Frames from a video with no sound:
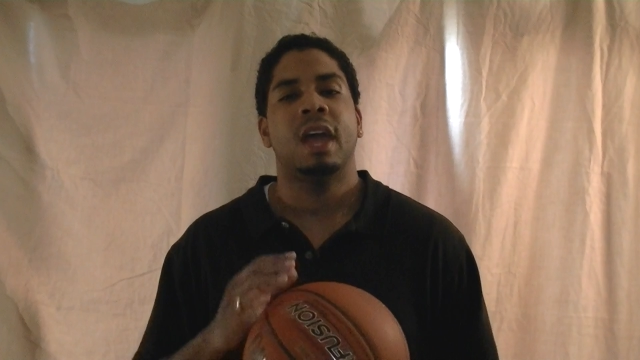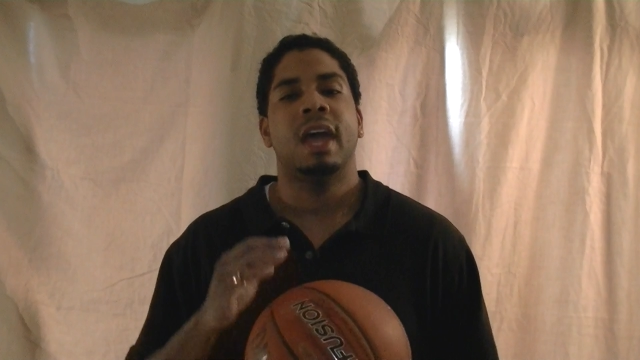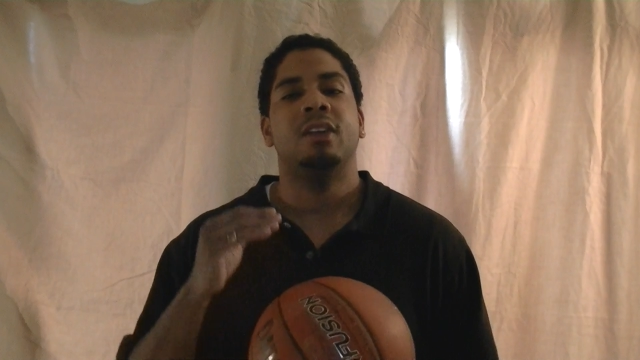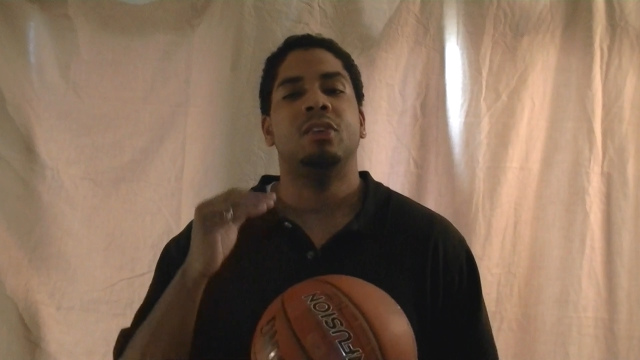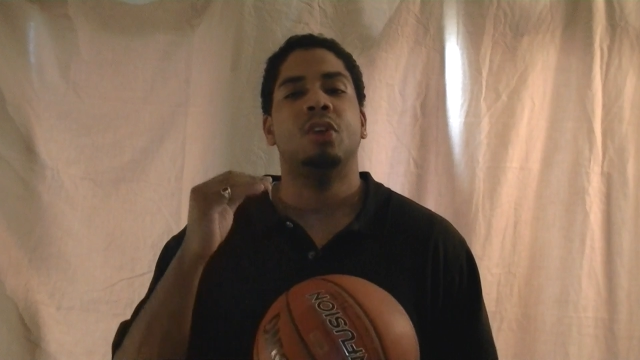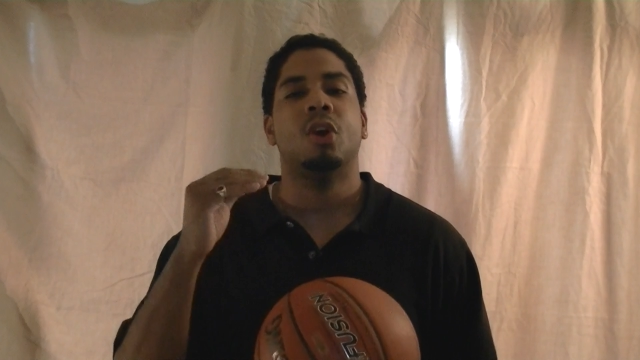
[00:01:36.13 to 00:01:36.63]

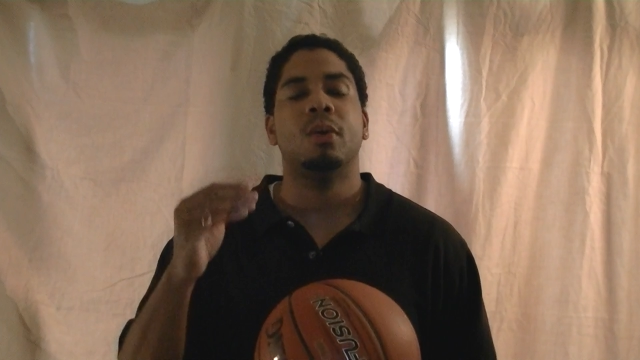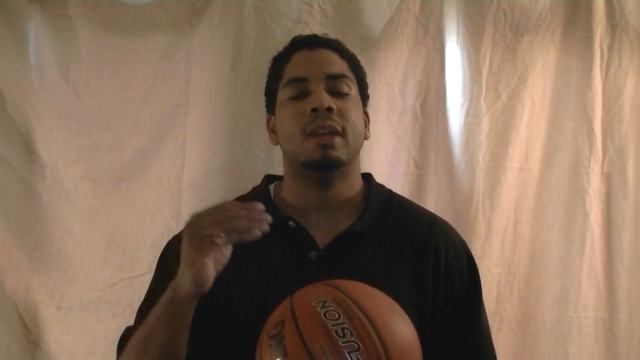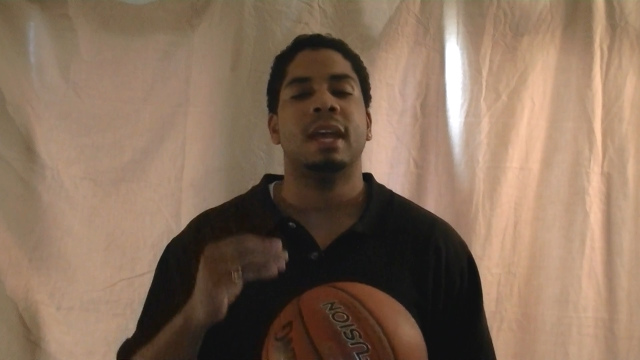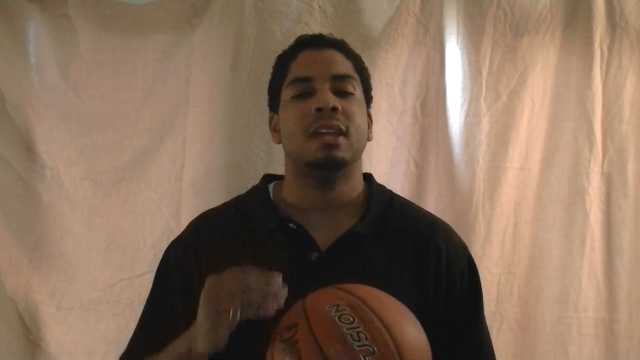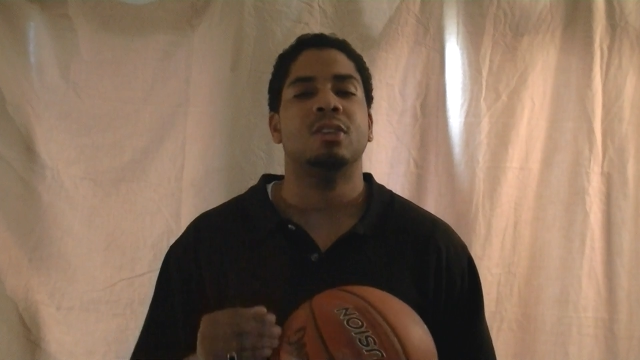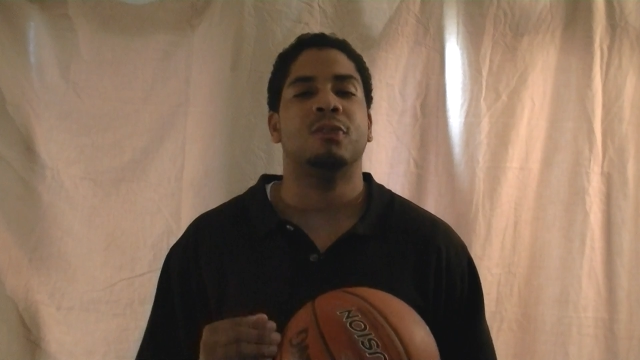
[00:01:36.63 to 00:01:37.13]
And knowing
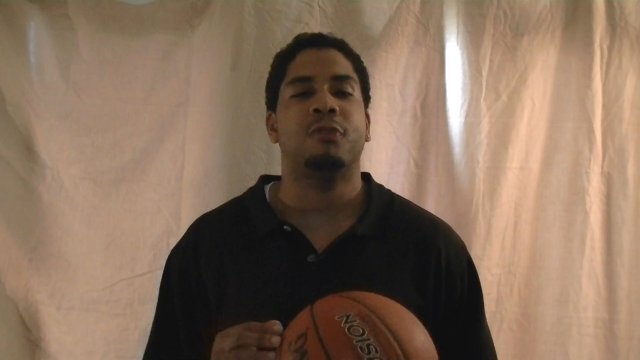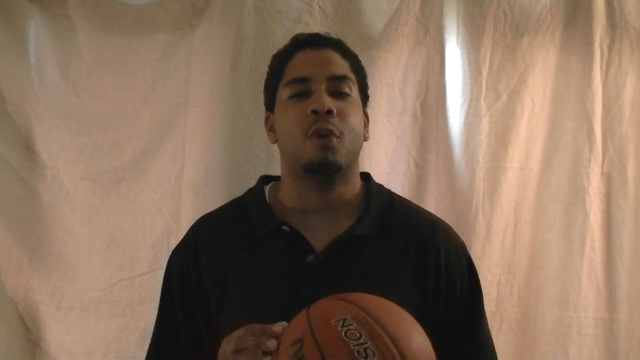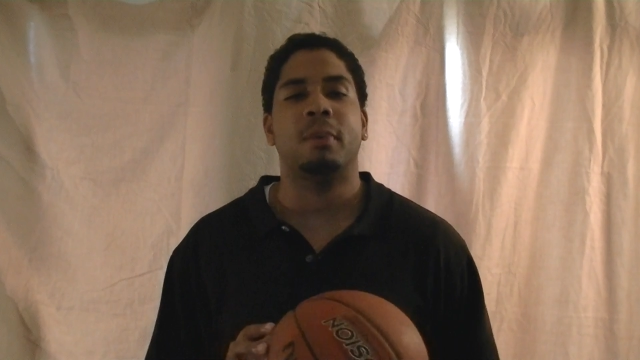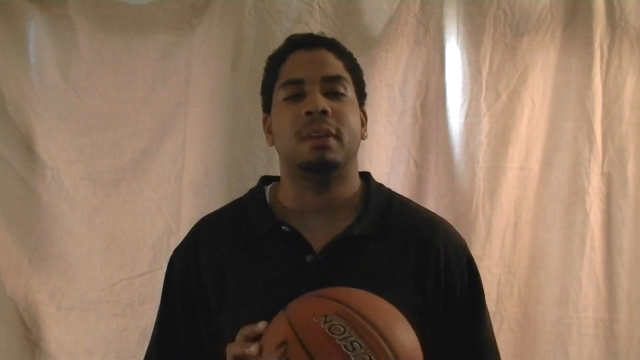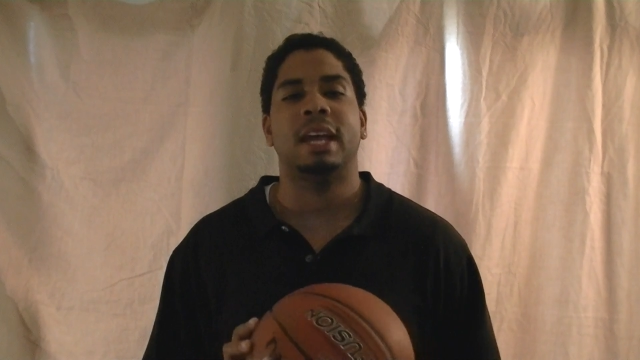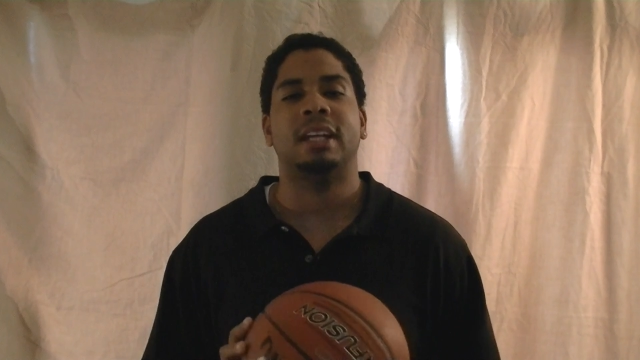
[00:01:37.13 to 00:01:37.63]
that he's a
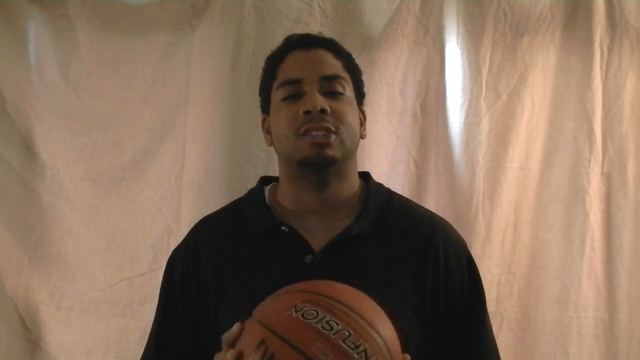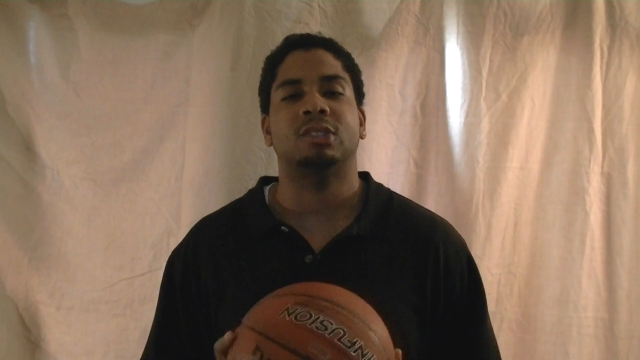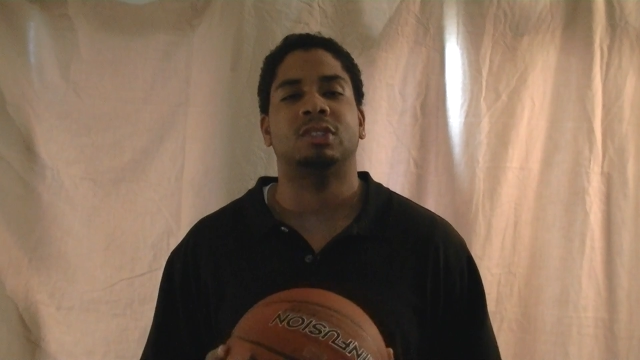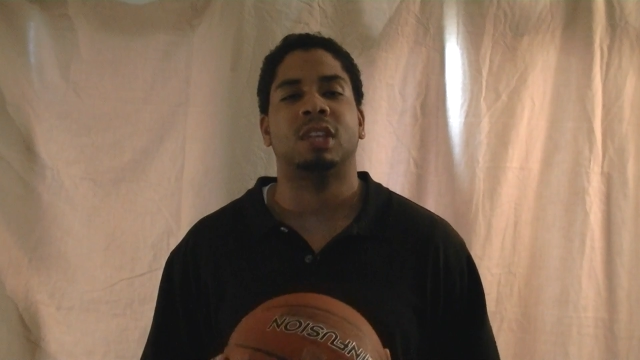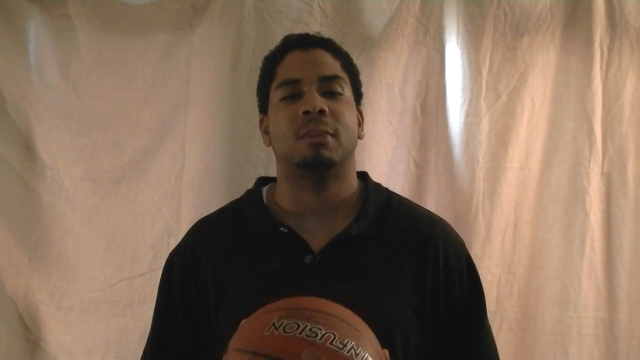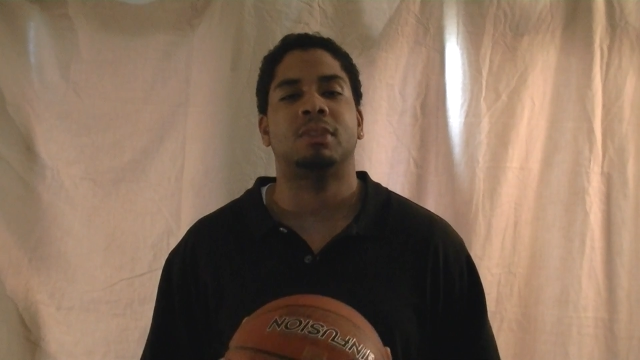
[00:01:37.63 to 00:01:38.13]
former national
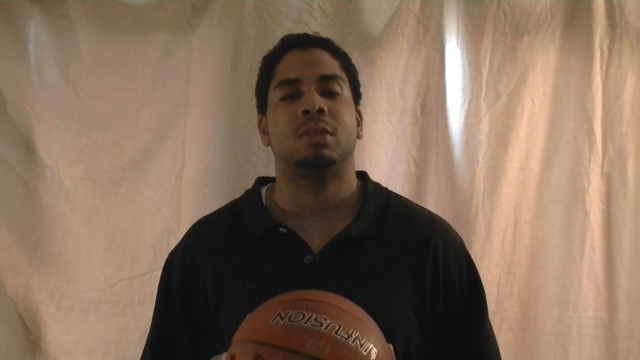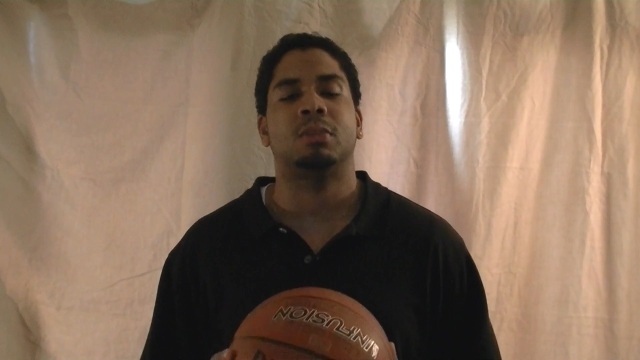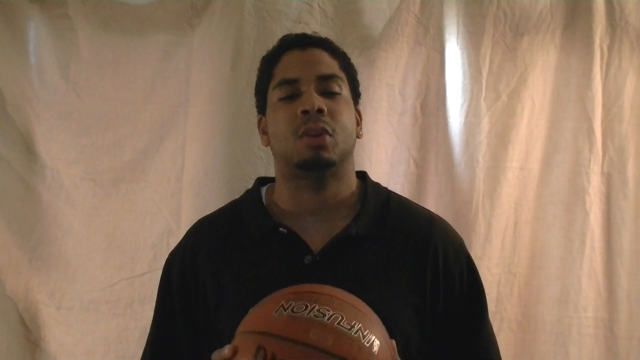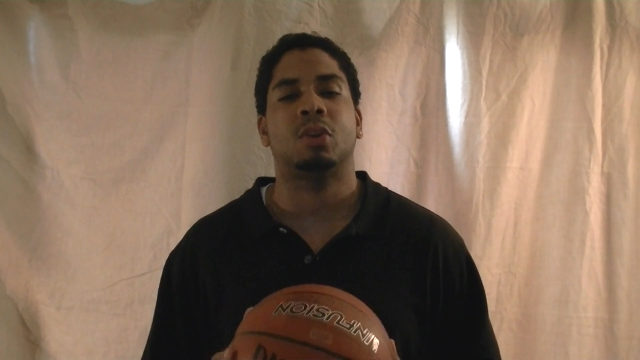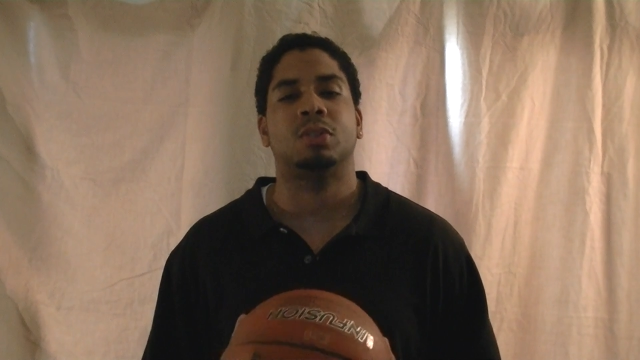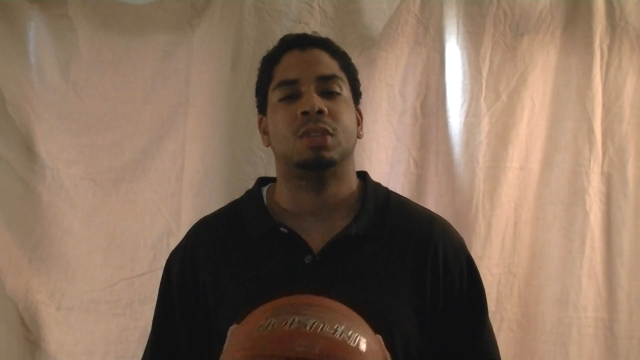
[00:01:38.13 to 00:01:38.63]
championship
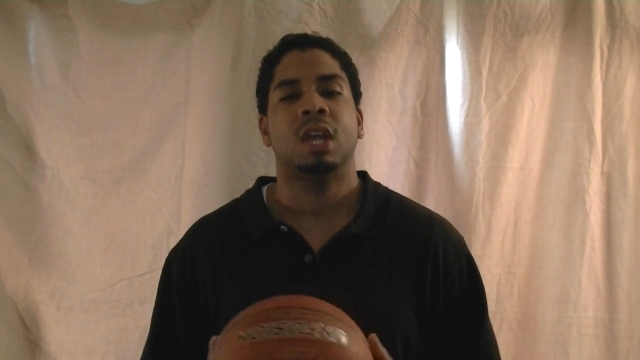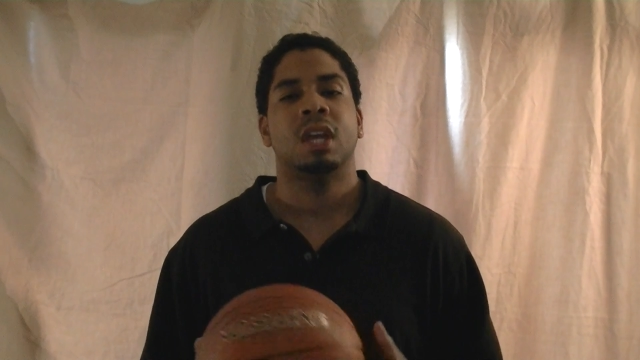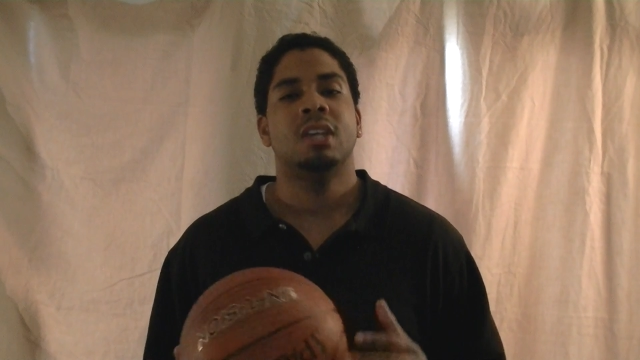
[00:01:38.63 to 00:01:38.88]
coach,